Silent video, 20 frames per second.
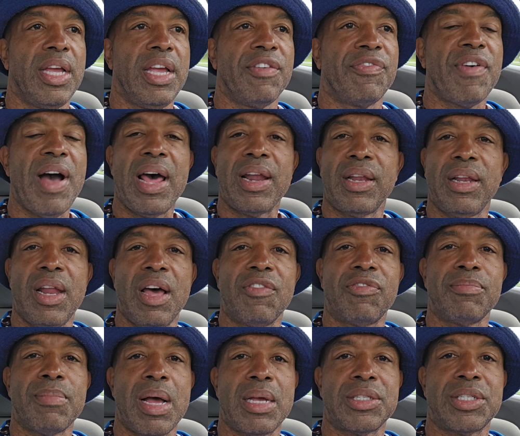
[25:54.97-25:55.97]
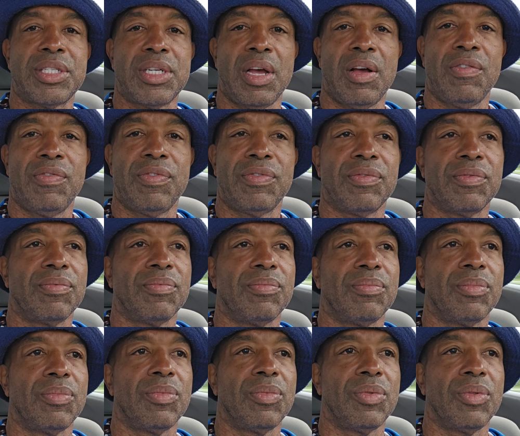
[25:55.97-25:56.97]
If I love myself,
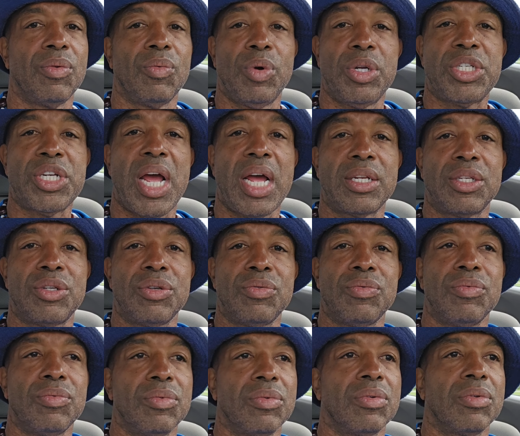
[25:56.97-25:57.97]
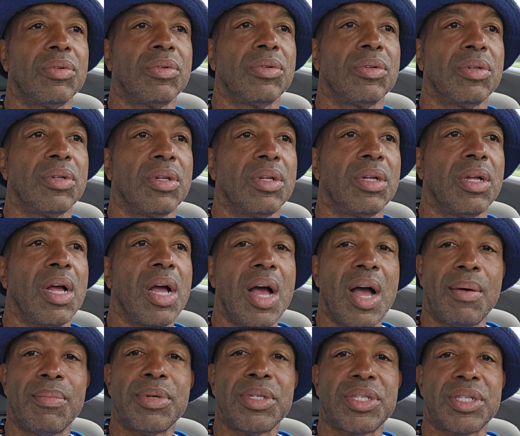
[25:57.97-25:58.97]
which I do,
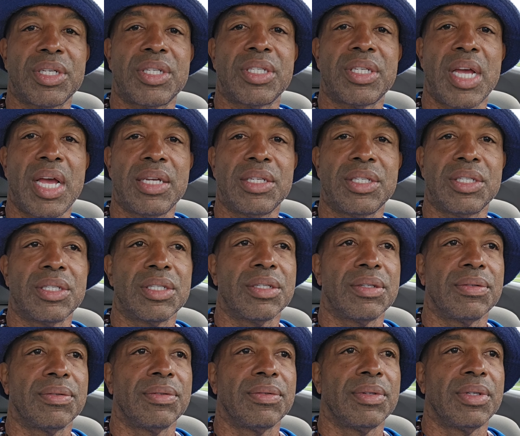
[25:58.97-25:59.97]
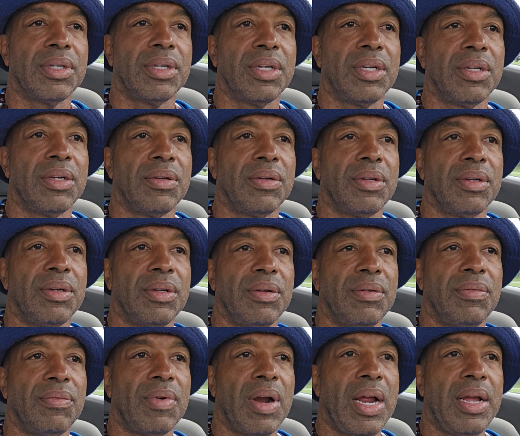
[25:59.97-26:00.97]
I'm a success,
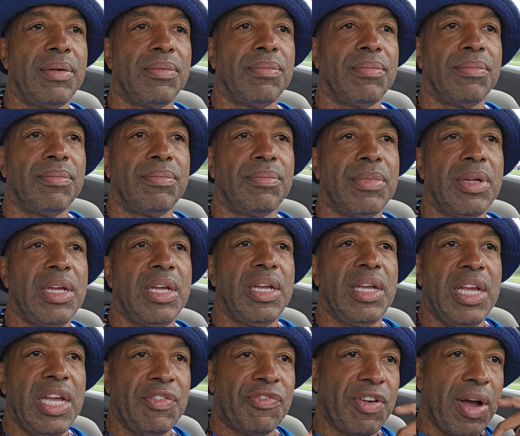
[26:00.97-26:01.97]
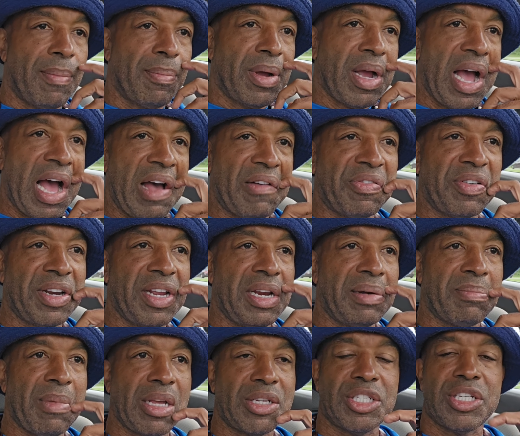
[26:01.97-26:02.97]
right? if I'm
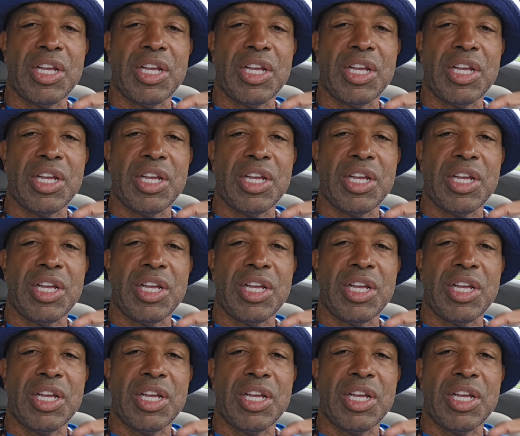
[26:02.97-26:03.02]
confident, my